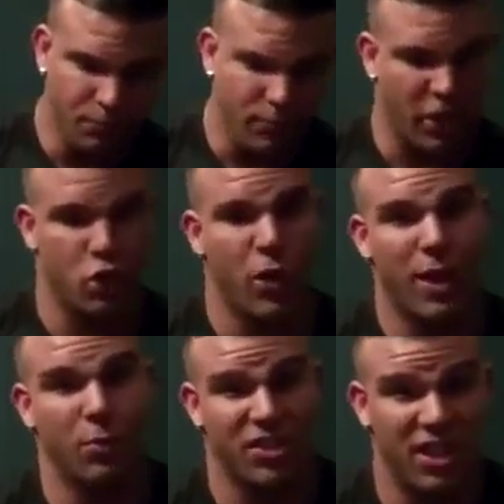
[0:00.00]
The
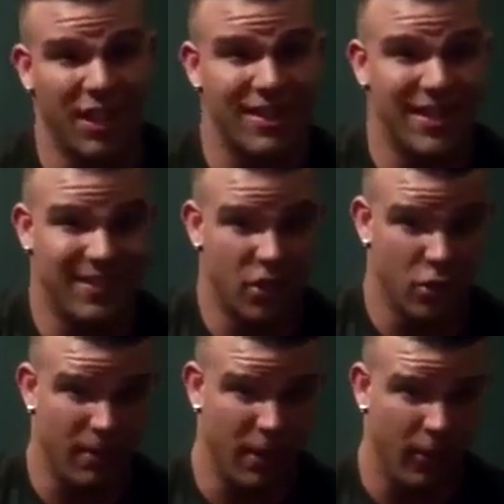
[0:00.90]
trend was still at
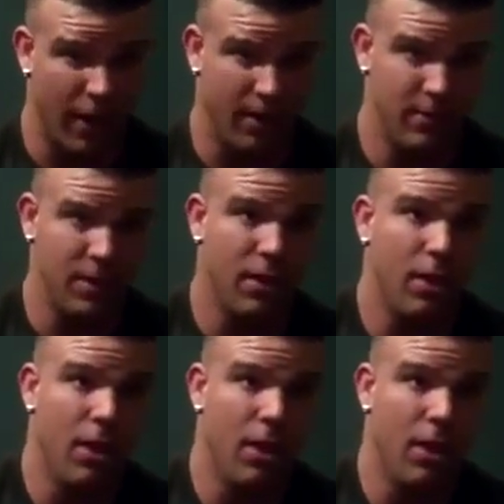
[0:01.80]
600 milligrams.